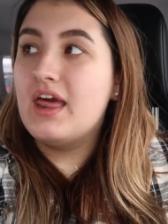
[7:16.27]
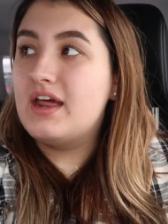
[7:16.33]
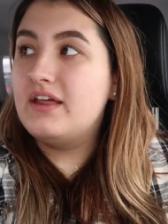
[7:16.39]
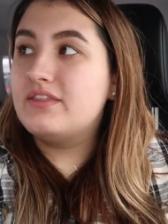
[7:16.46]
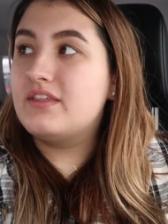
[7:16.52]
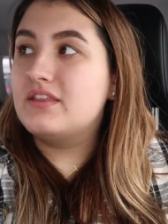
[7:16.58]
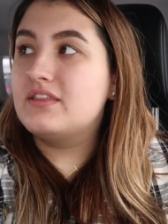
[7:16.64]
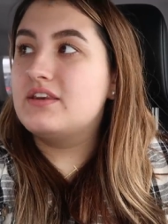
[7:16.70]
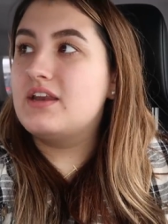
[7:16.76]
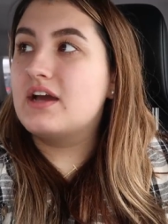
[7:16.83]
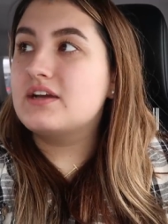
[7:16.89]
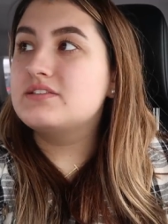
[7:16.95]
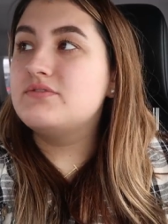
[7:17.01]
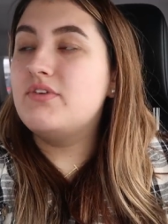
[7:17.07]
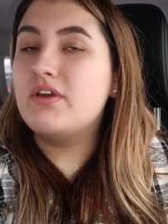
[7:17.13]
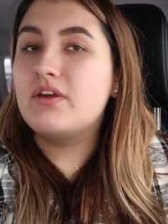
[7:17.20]
And then
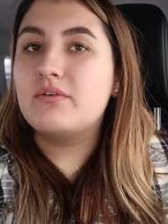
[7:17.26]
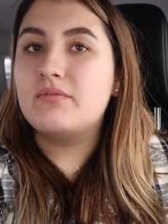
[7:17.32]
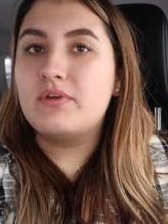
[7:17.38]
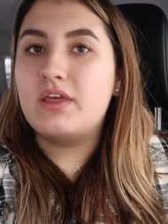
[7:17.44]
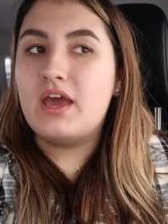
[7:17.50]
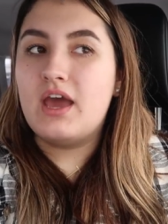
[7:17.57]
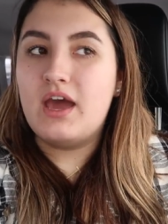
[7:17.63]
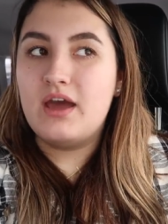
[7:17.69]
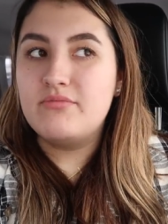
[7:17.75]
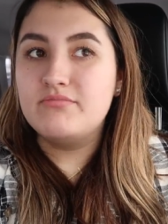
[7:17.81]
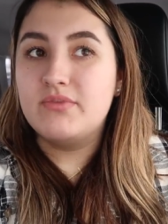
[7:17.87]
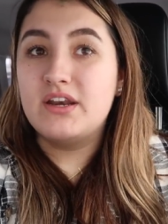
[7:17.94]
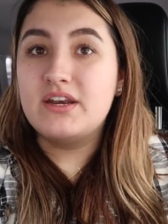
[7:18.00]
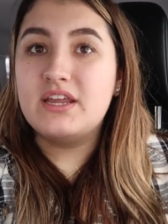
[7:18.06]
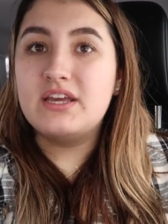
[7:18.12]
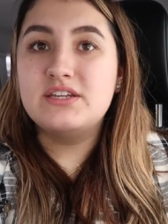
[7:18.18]
next week we had
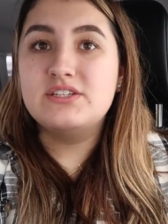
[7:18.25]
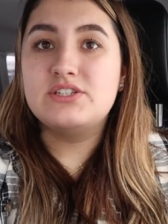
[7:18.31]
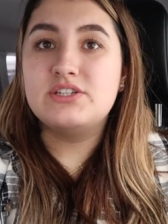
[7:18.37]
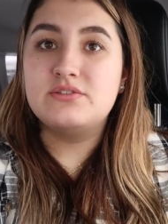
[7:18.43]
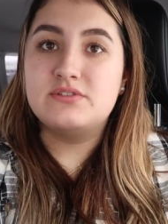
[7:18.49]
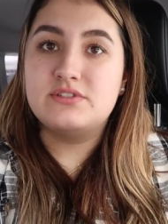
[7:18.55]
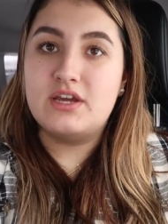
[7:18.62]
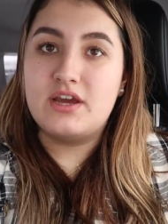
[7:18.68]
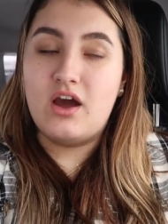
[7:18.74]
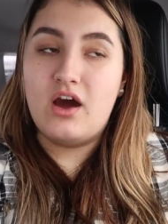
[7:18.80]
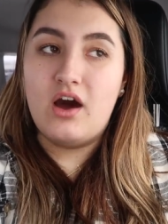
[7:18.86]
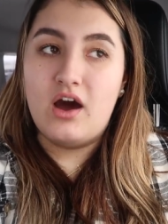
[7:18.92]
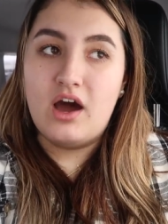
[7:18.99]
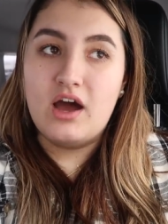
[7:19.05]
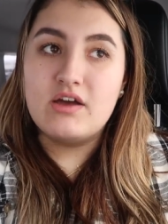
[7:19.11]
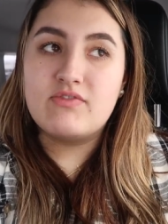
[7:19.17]
Monday and Tuesday
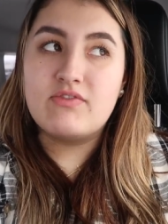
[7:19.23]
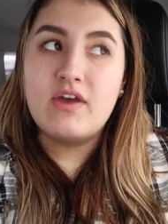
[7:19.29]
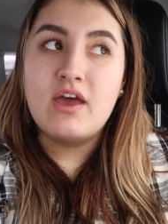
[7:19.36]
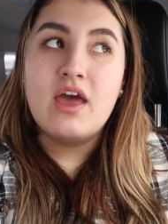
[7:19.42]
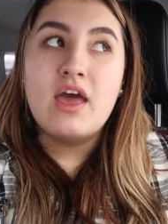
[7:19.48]
off.